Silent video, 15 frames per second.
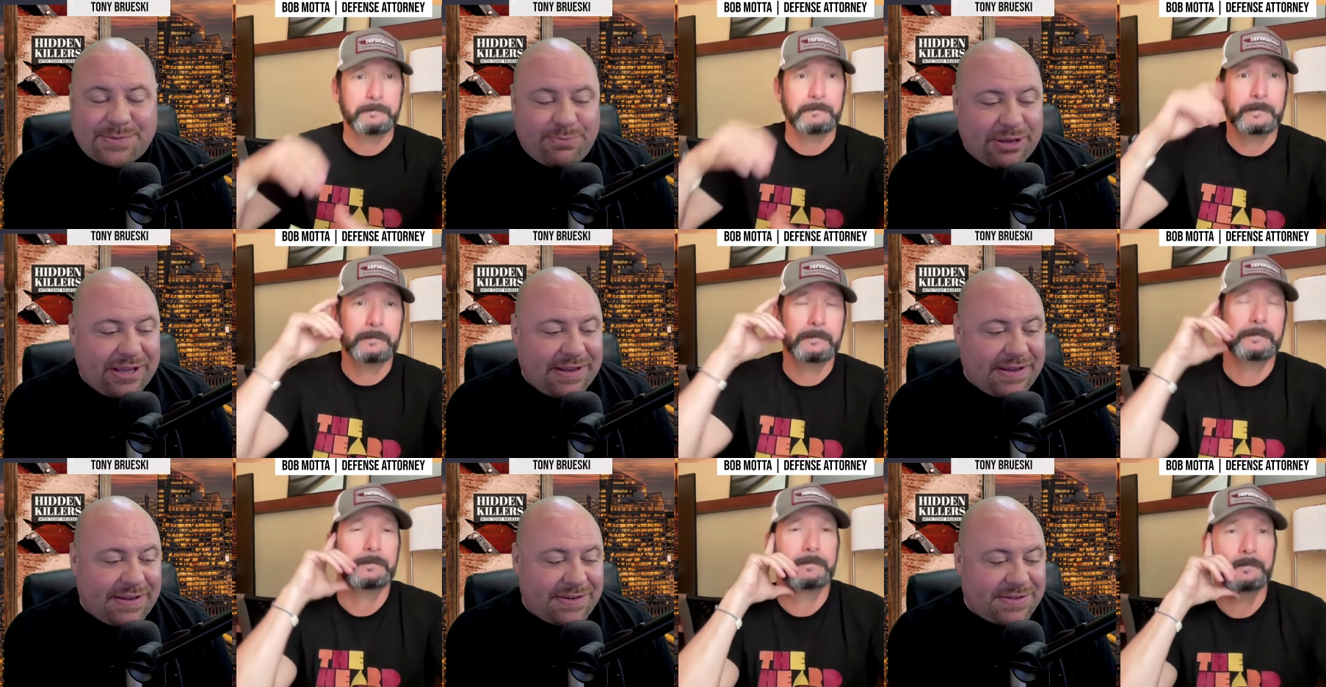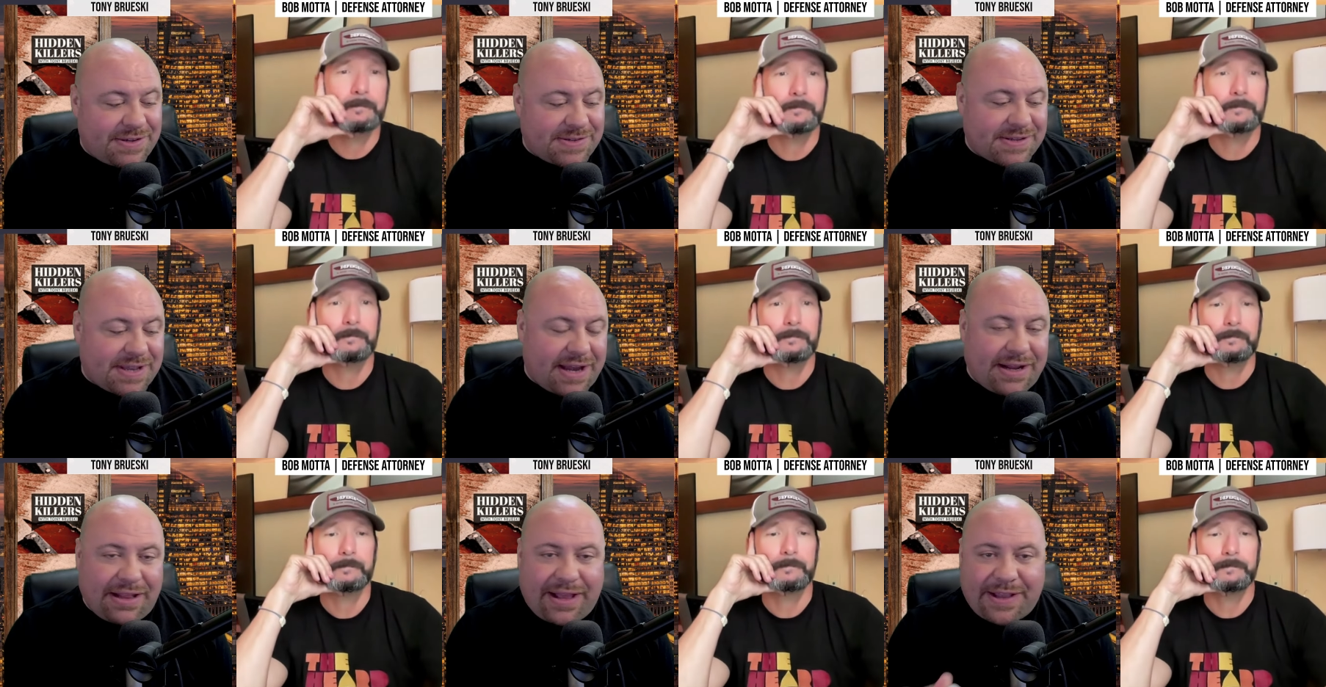Speaker 1: being just kind
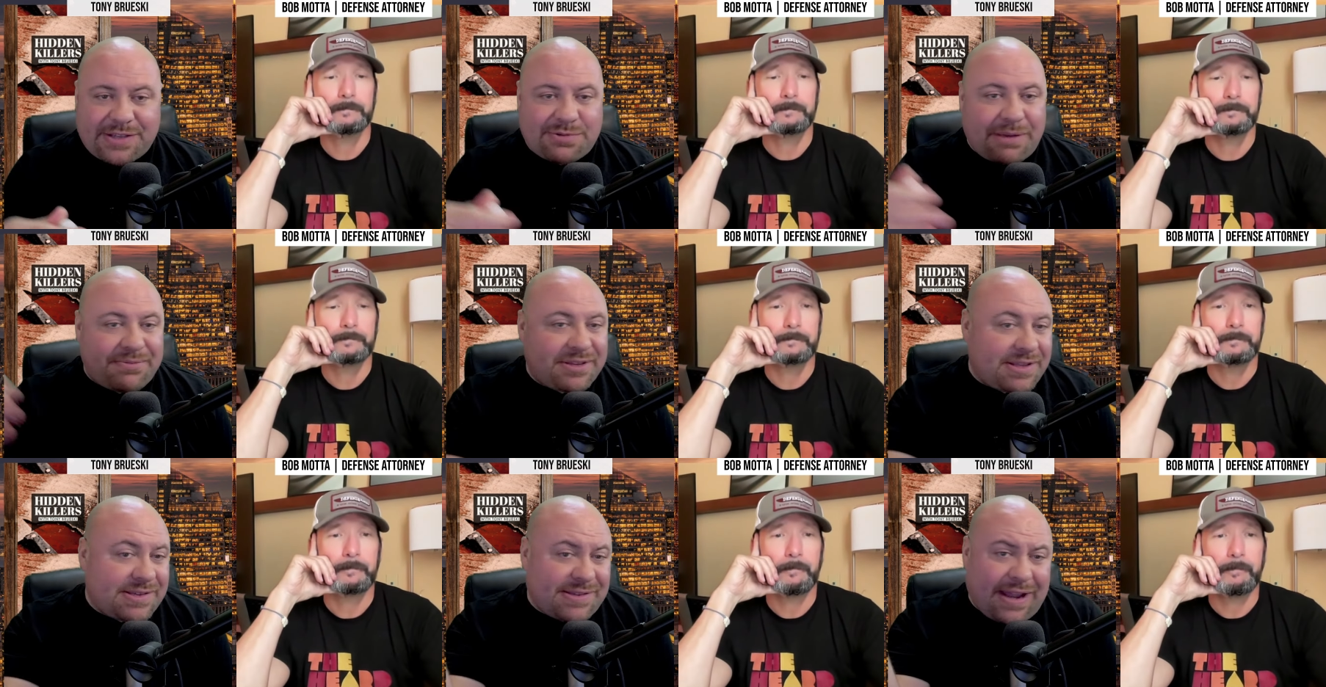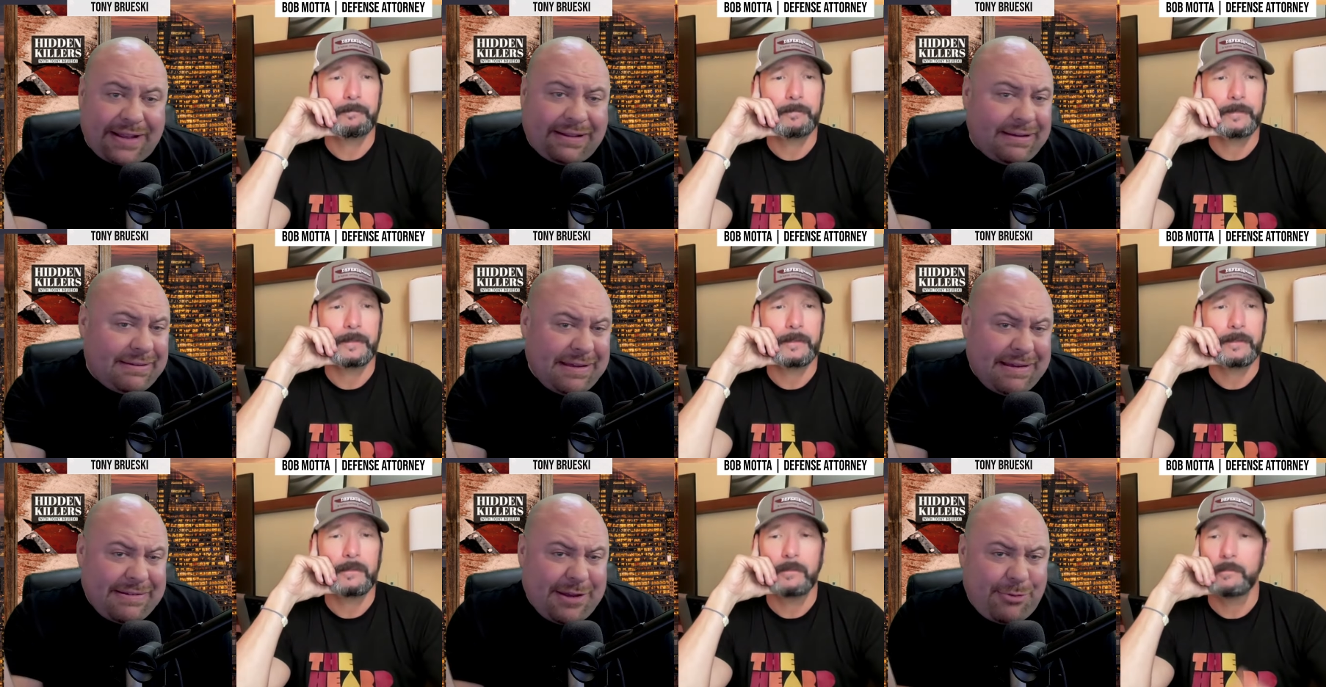of like swept to the side, like, yeah,
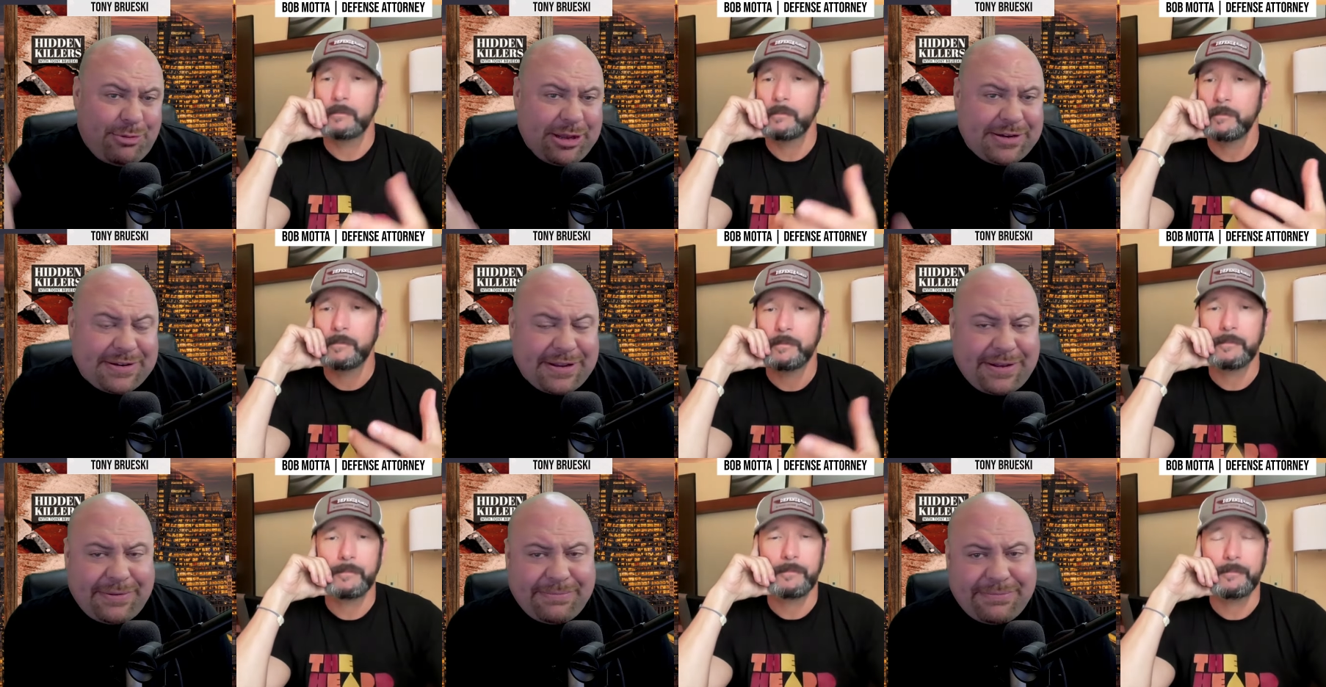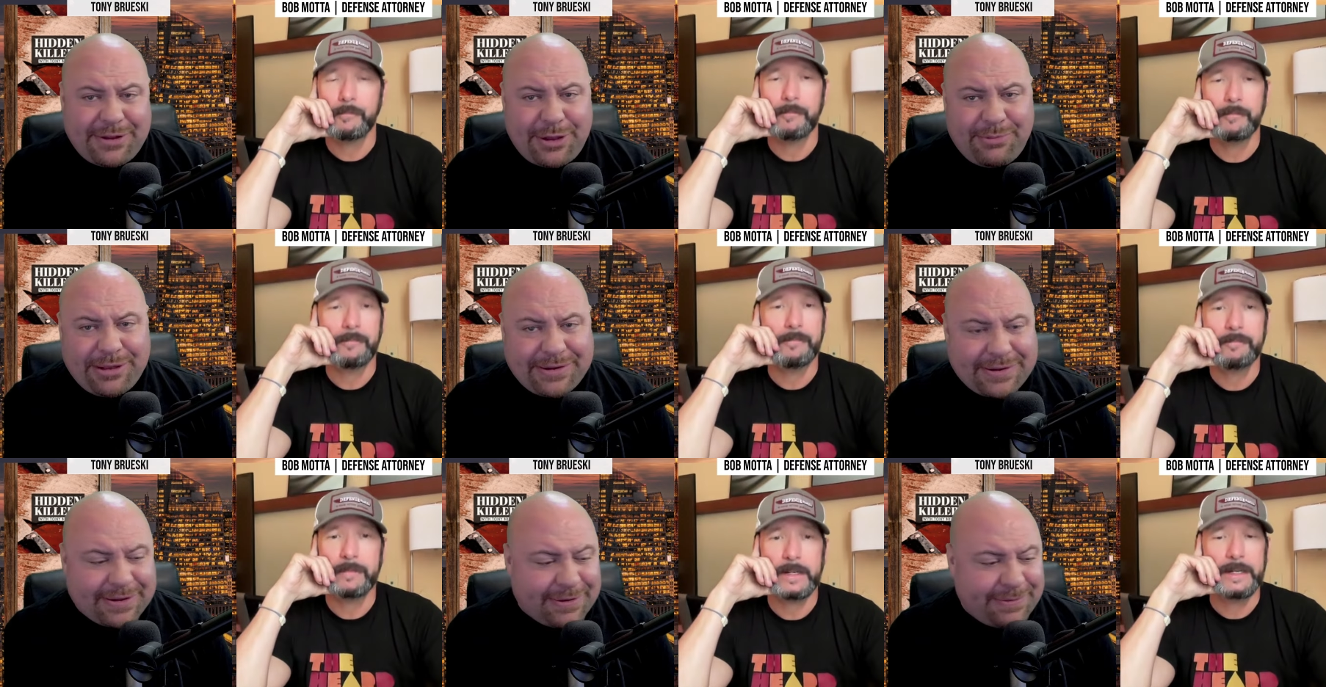no big deal, no big
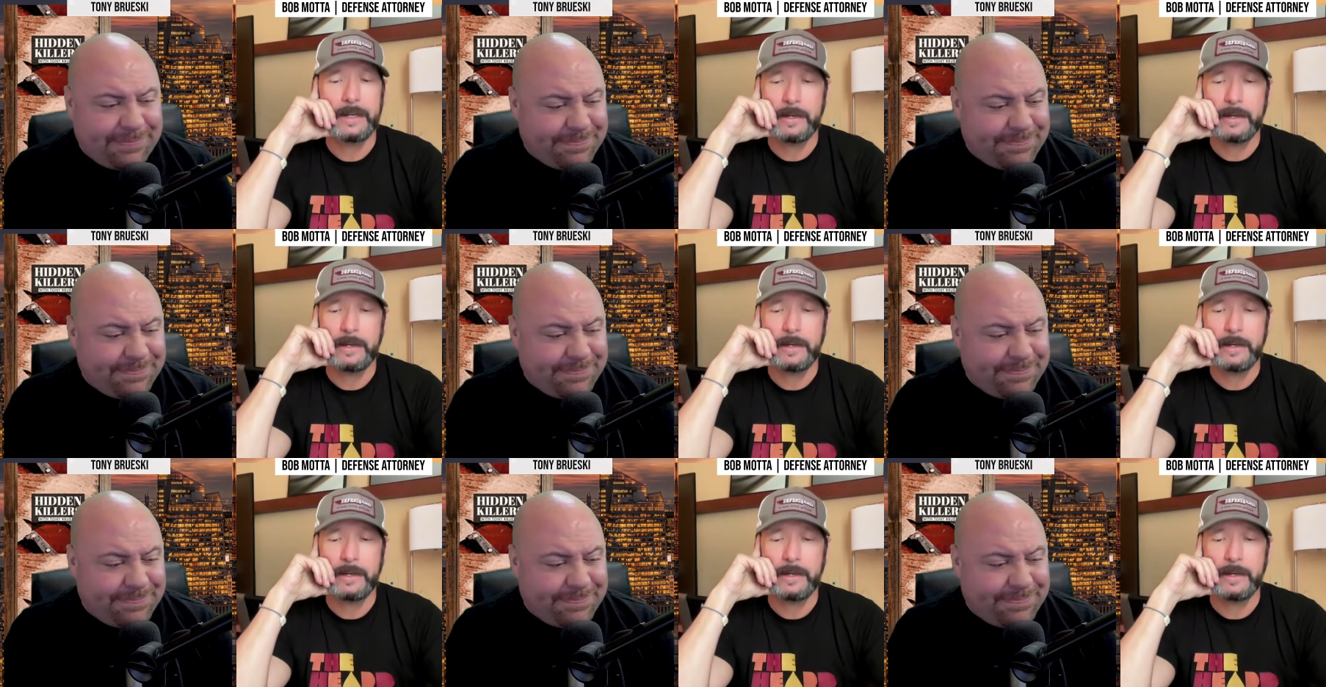deal.